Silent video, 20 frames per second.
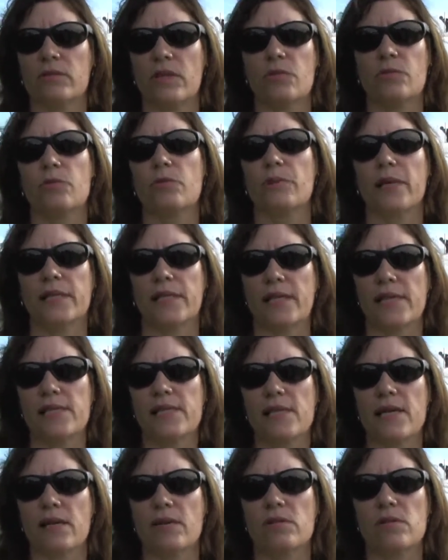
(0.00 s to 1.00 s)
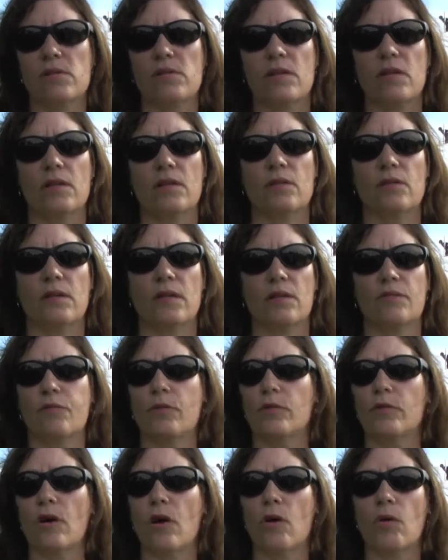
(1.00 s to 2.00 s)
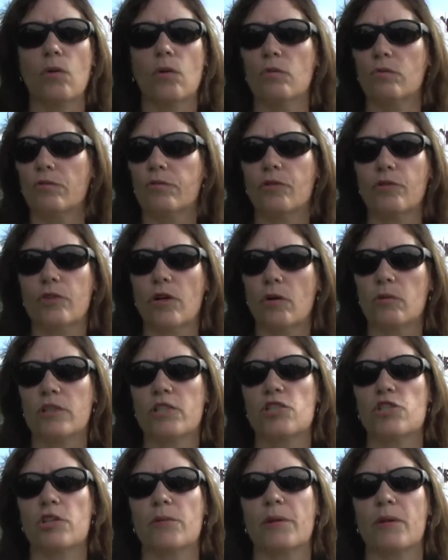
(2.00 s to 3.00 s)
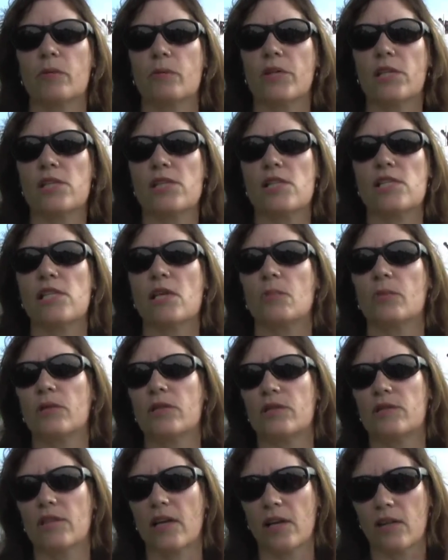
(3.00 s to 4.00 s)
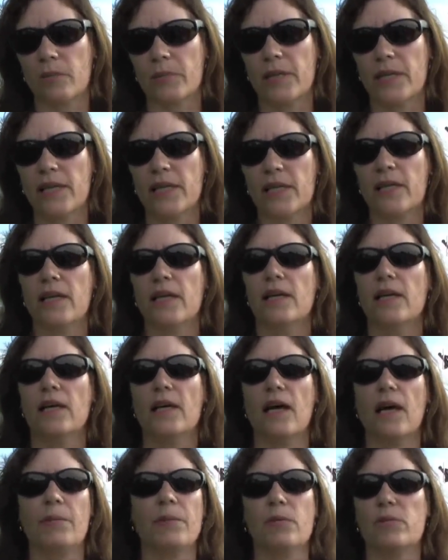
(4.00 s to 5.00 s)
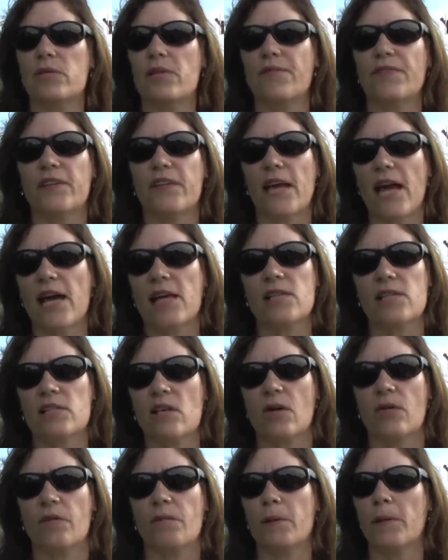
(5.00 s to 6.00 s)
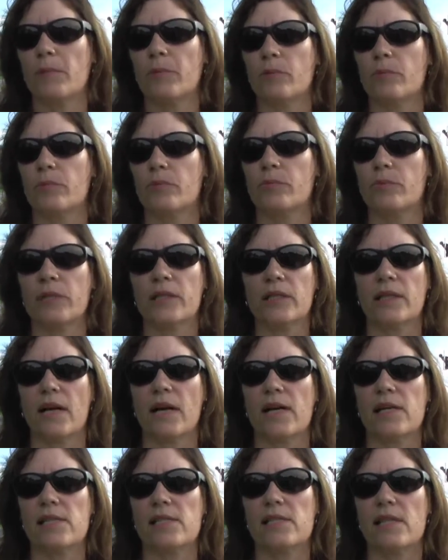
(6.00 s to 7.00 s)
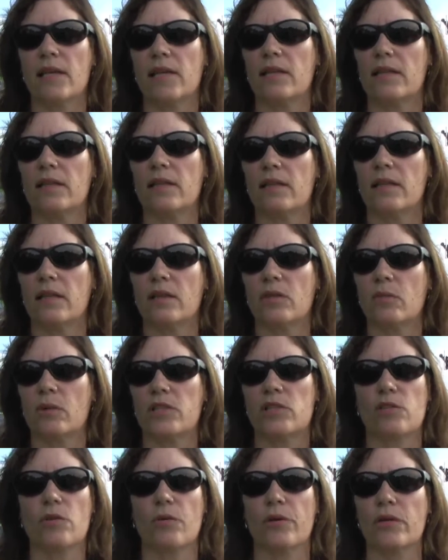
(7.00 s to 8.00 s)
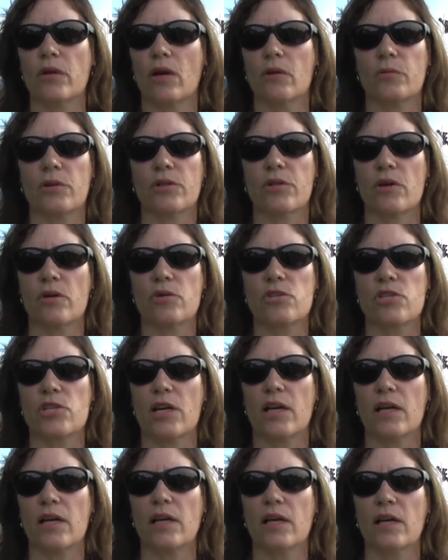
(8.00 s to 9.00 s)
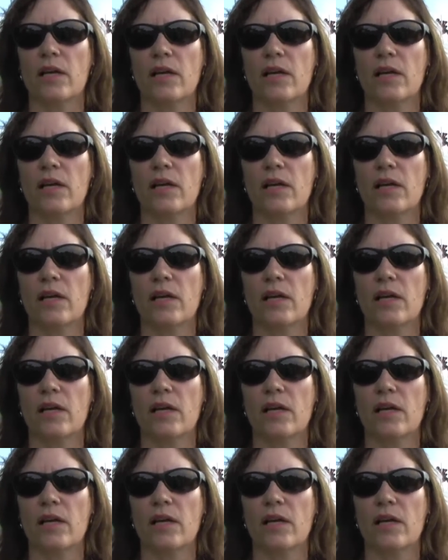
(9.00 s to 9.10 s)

They threw my case out. So uh, for no for no legitimate reasons, they wouldn't tell me. I mean, it was a fiasco. If people would realize that uh, what's going on with OSHA,